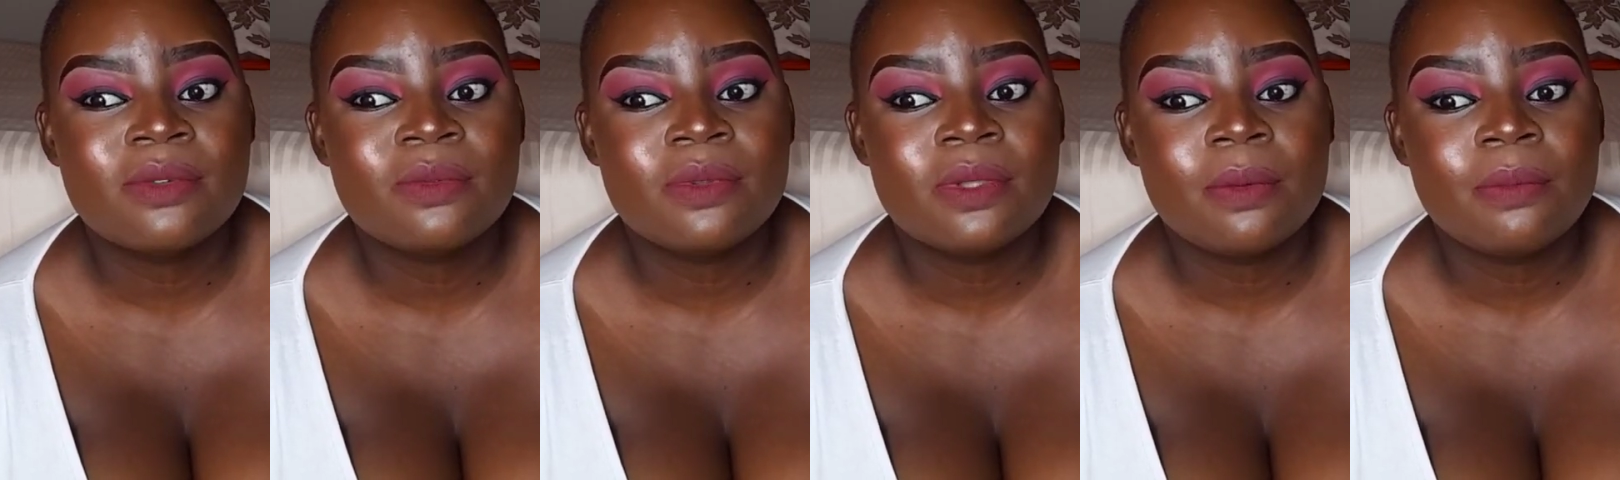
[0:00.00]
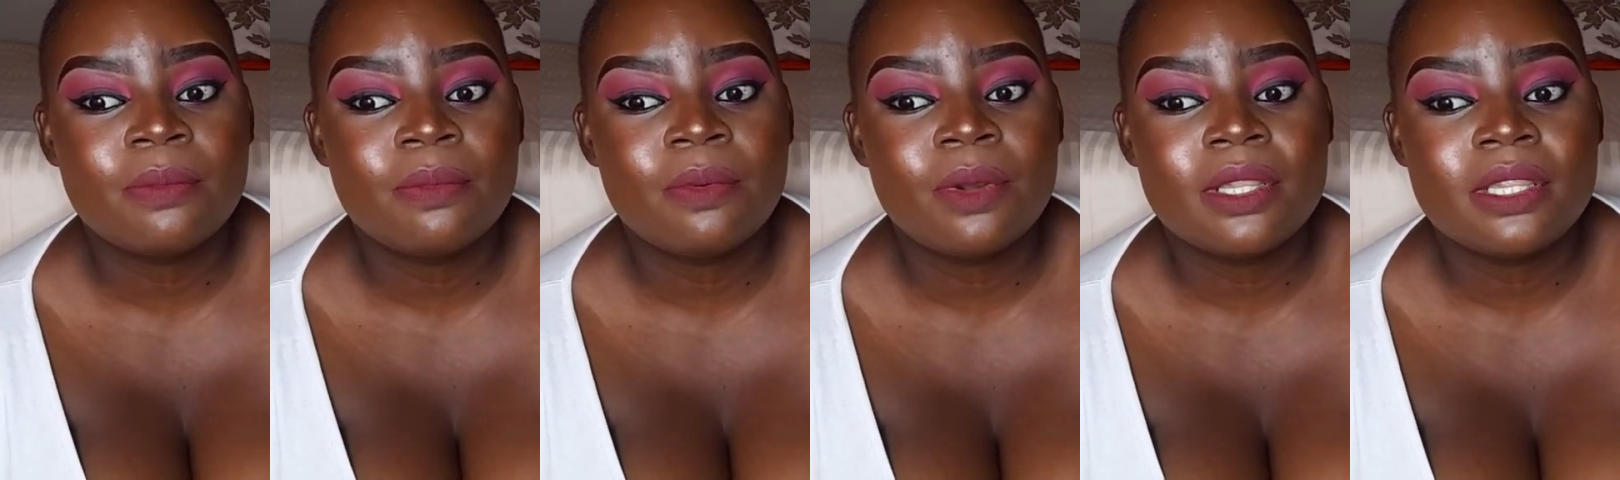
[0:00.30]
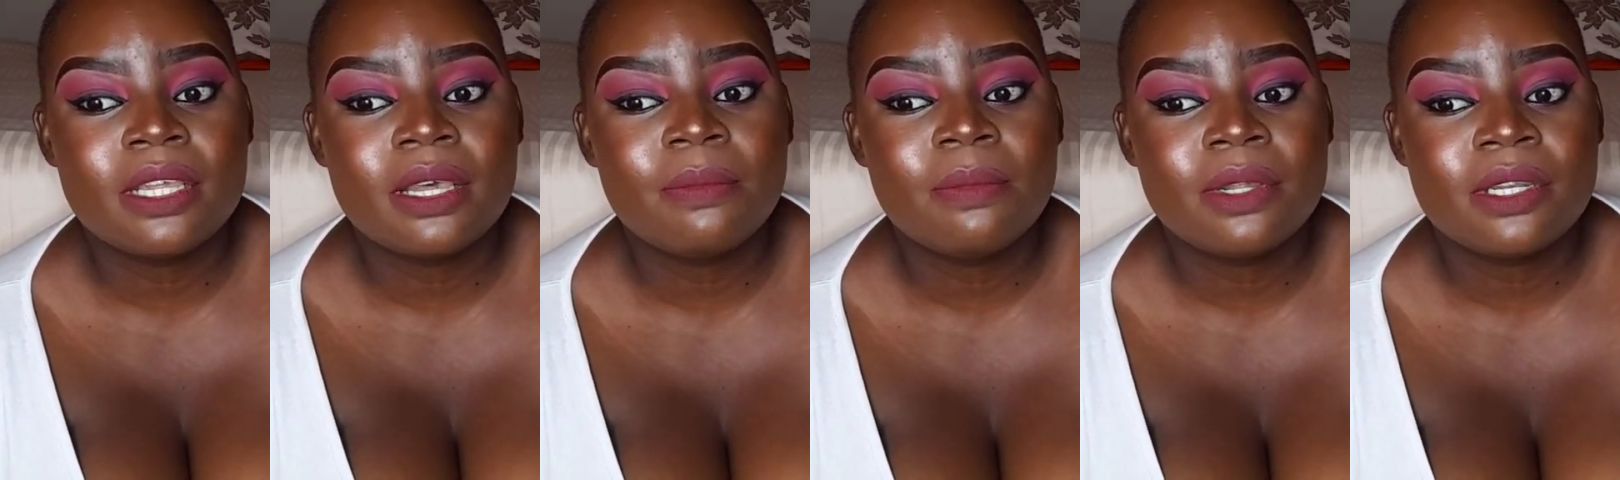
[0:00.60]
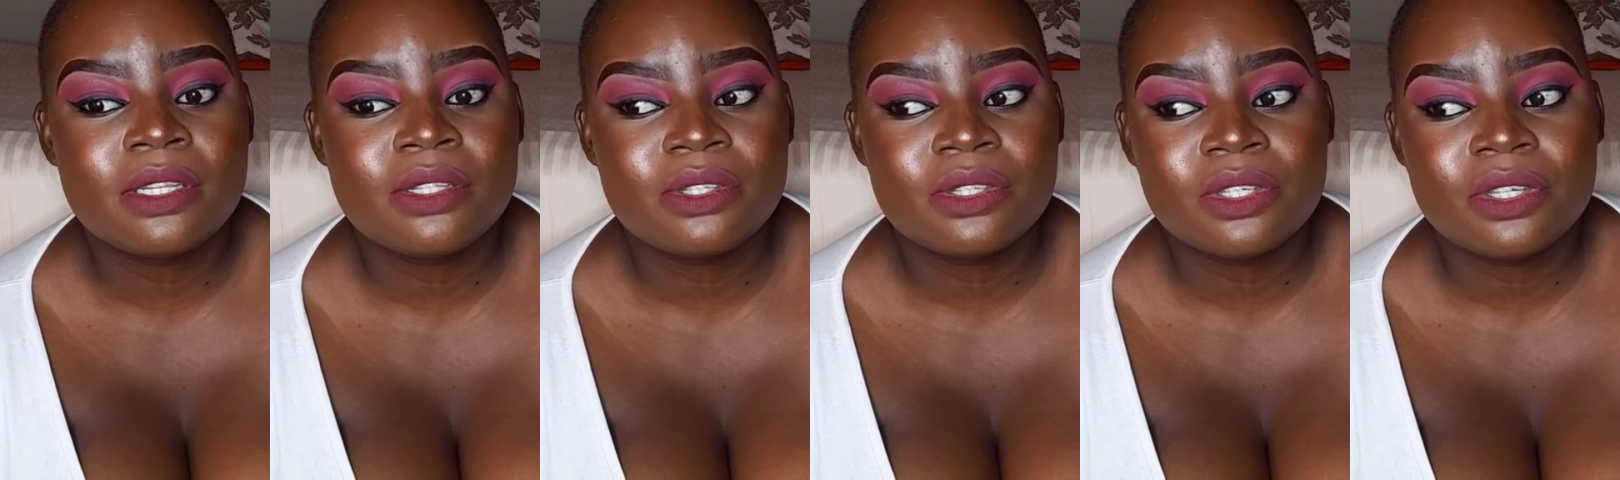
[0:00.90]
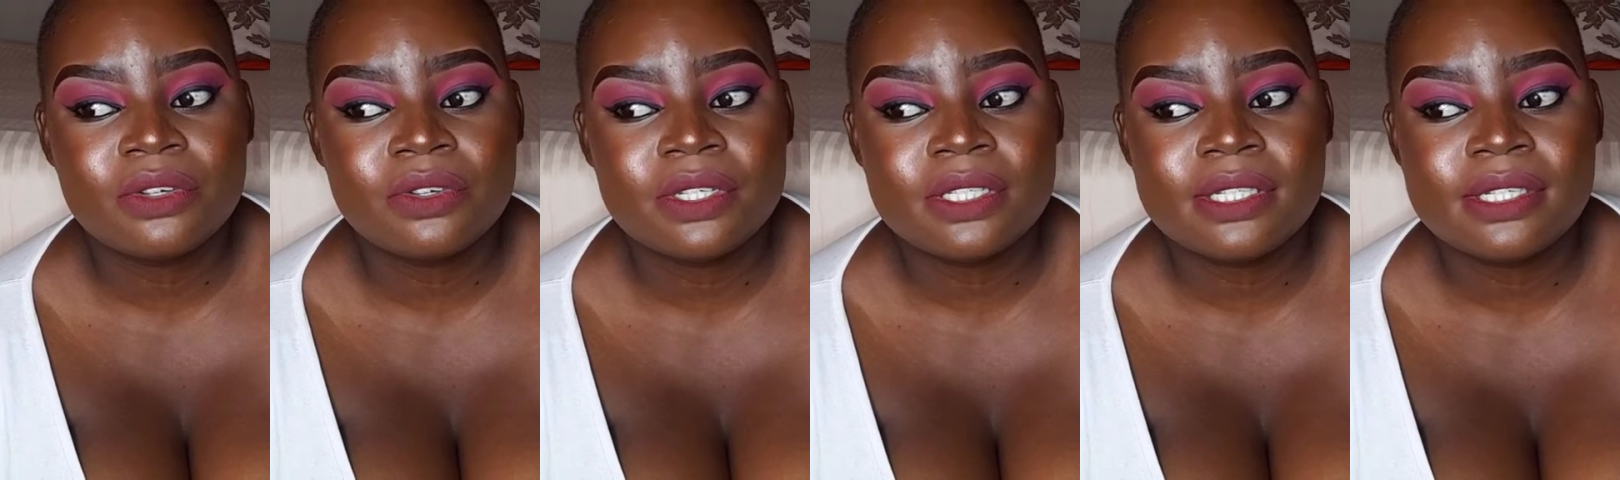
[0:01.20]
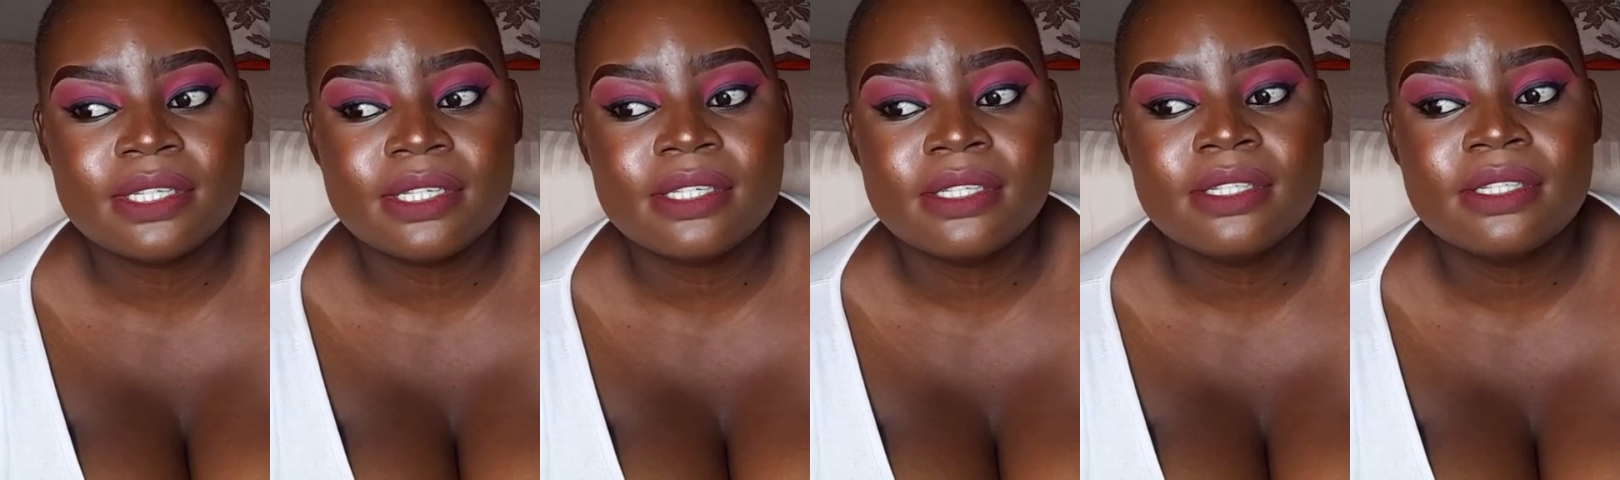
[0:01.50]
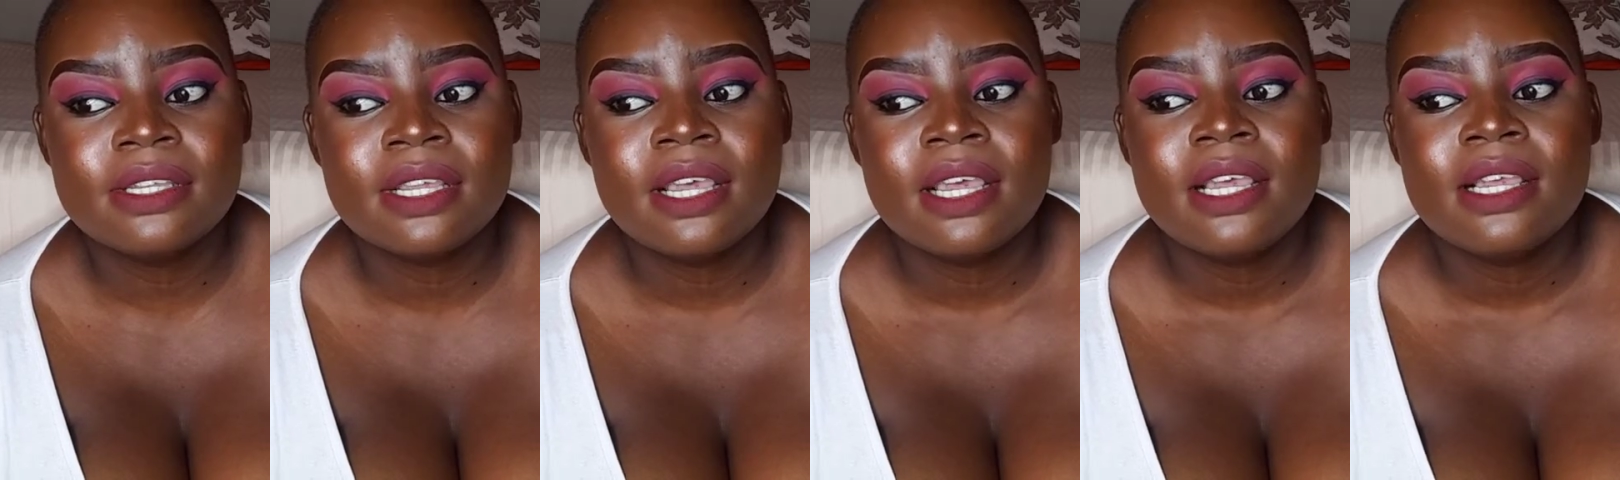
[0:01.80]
One thing about insecurities